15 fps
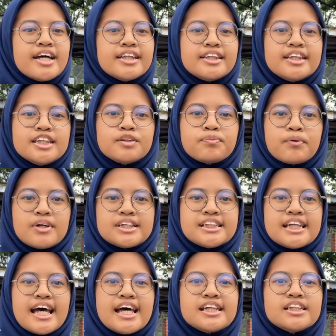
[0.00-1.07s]
This
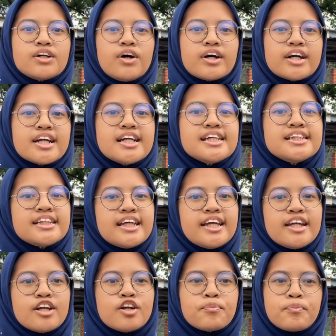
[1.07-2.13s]
process occurs
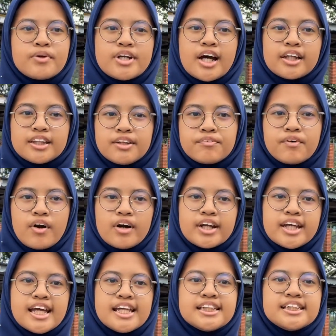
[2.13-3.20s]
in reproductive
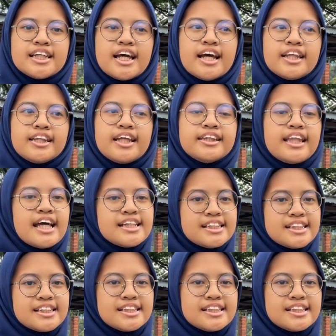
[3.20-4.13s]
organs, the testes